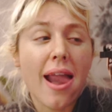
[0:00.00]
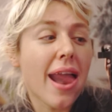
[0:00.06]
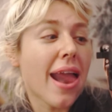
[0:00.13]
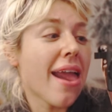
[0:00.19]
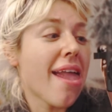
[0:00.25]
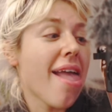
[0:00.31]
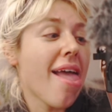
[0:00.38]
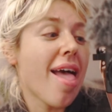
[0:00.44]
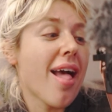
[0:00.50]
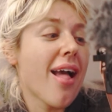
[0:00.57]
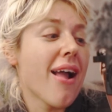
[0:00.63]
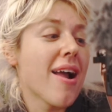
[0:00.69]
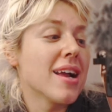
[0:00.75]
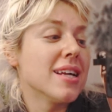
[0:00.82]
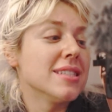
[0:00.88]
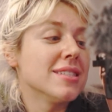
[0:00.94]

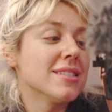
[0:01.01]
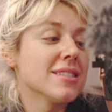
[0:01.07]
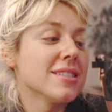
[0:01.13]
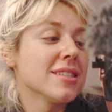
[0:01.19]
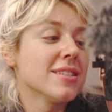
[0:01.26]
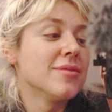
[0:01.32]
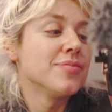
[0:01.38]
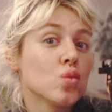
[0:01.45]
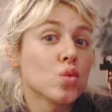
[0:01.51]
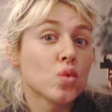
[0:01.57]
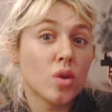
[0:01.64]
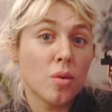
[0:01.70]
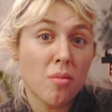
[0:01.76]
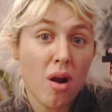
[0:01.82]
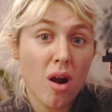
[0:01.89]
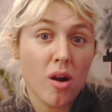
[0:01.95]
And
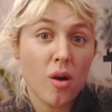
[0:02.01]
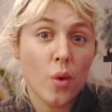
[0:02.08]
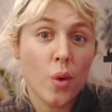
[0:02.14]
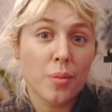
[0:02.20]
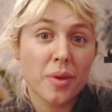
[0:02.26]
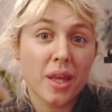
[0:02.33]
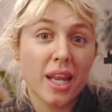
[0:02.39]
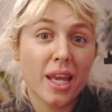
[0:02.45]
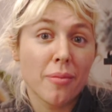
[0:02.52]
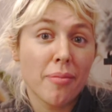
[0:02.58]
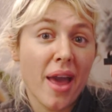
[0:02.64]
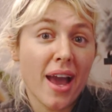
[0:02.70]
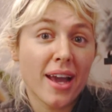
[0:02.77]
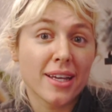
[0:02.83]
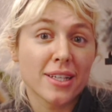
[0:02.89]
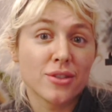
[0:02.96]
tomorrow I'm getting a
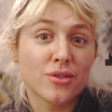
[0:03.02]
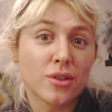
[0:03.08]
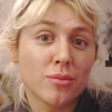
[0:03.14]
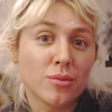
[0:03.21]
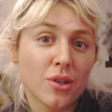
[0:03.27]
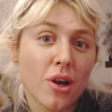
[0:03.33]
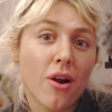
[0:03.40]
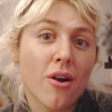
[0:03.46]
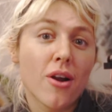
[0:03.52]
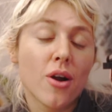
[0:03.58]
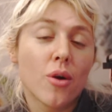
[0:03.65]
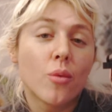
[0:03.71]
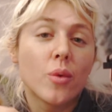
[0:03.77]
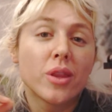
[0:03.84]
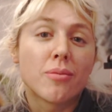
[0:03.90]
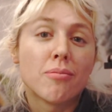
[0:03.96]
package from Zara
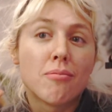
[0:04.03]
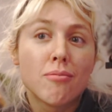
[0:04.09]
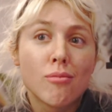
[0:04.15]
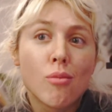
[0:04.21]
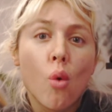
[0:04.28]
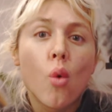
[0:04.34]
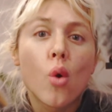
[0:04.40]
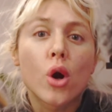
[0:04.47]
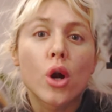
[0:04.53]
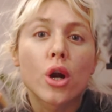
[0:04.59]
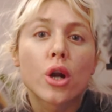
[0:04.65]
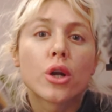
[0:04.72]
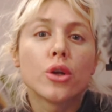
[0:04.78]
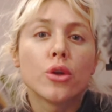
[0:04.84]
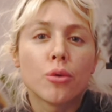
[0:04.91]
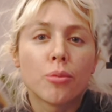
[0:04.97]
with more
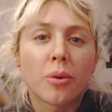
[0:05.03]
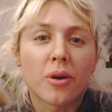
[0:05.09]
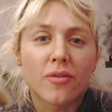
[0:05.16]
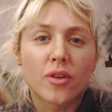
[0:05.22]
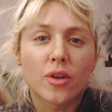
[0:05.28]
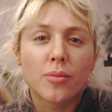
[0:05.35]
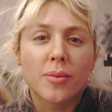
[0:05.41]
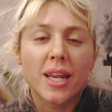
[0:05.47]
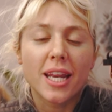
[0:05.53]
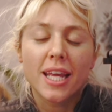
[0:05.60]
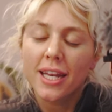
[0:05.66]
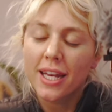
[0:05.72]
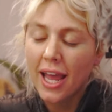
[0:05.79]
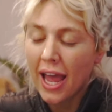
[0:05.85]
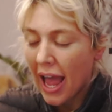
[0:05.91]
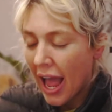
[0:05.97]
new perfume in it.
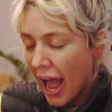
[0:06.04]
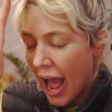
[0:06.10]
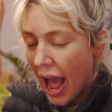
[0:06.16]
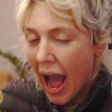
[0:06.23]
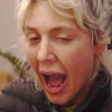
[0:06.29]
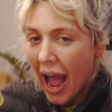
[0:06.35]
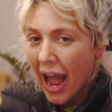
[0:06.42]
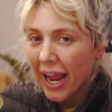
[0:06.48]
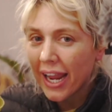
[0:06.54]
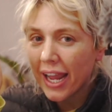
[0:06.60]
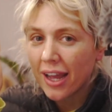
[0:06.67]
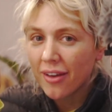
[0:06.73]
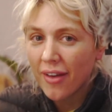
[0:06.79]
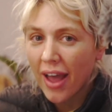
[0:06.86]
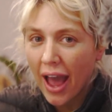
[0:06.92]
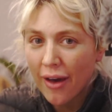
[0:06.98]
I
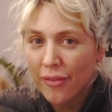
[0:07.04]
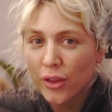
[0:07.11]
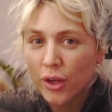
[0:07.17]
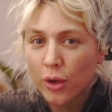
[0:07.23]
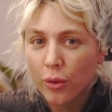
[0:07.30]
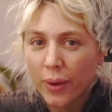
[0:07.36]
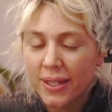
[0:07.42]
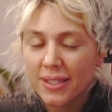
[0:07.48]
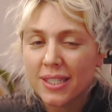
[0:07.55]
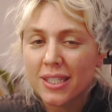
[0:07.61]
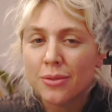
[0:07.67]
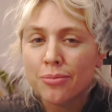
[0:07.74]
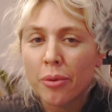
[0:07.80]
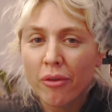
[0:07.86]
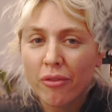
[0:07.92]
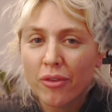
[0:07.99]
have had the
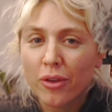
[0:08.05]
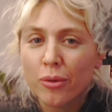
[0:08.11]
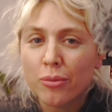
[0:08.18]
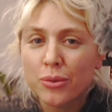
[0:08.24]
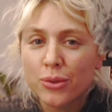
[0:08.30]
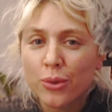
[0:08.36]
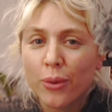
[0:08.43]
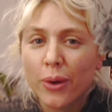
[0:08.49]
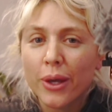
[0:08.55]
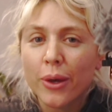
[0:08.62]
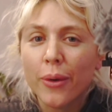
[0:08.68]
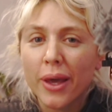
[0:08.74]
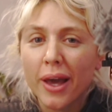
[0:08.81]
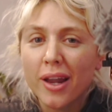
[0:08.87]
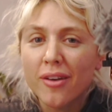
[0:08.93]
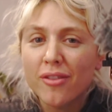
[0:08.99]
craziest perfume story
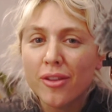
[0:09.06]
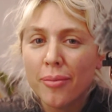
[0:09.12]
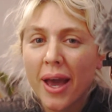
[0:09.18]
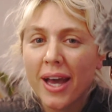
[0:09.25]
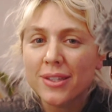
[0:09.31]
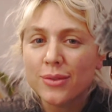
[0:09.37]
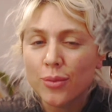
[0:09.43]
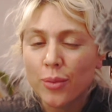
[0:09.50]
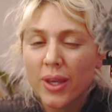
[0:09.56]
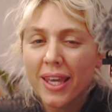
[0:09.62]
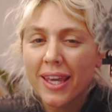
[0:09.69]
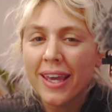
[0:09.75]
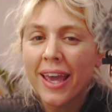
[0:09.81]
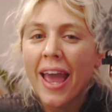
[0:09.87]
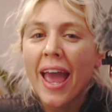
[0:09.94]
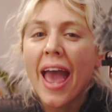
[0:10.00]
going on for the past week,
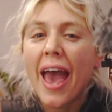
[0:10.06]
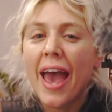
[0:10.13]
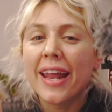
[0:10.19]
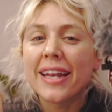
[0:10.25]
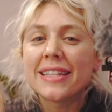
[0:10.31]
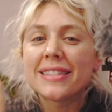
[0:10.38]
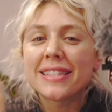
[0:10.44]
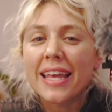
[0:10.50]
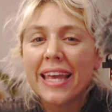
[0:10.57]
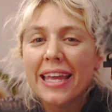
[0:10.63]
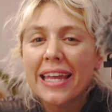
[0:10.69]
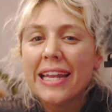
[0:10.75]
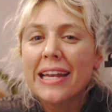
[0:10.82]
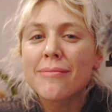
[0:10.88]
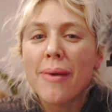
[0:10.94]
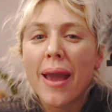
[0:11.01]
and it's
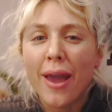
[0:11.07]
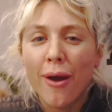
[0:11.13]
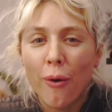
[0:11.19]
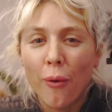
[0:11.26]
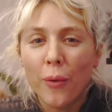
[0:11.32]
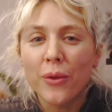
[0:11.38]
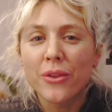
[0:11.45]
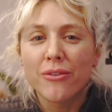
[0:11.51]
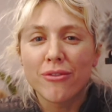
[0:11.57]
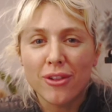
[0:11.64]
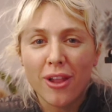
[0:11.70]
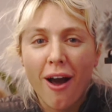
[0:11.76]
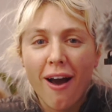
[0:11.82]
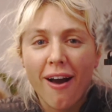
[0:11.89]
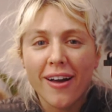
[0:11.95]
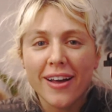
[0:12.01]
in my old
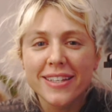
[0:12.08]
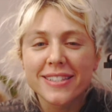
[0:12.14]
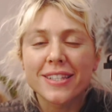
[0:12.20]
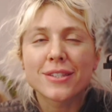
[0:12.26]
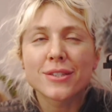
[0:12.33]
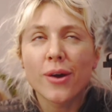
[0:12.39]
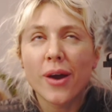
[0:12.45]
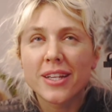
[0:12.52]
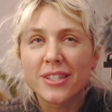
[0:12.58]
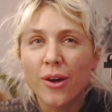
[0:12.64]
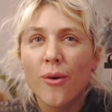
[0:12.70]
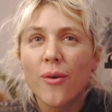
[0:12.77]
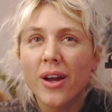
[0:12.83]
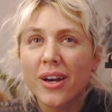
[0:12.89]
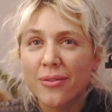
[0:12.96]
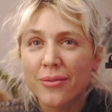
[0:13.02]
vlogs, so I don't
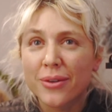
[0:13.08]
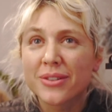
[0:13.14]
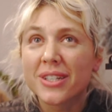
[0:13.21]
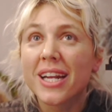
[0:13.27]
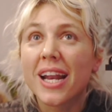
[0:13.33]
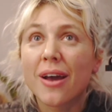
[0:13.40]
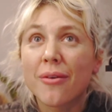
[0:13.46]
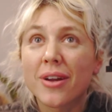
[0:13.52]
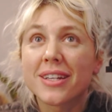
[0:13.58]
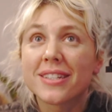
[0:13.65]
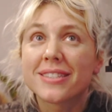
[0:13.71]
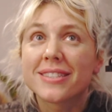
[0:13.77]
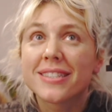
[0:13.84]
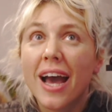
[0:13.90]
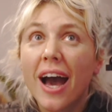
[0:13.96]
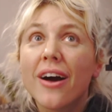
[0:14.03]
want to ruin it. I want to
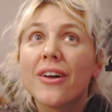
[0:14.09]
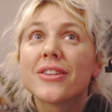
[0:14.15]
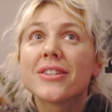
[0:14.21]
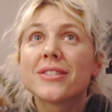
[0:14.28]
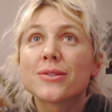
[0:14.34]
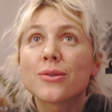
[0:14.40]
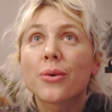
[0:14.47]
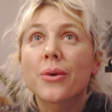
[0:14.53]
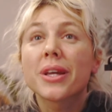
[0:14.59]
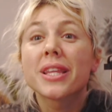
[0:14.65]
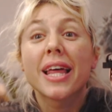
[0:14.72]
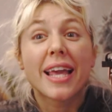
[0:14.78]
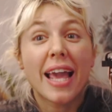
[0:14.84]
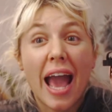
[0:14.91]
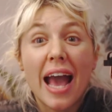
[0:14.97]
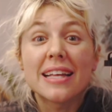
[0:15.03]
tell the story
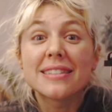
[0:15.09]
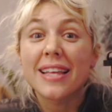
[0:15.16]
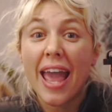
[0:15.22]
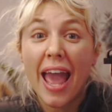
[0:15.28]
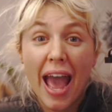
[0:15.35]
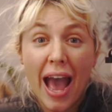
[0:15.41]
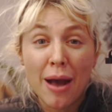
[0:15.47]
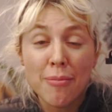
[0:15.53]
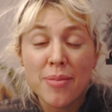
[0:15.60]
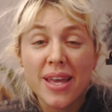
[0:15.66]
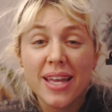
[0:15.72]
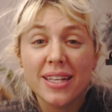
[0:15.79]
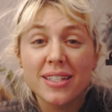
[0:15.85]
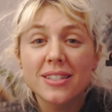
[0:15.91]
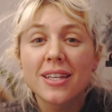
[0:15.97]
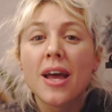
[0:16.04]
like as it
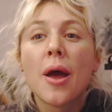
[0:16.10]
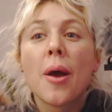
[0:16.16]
happened.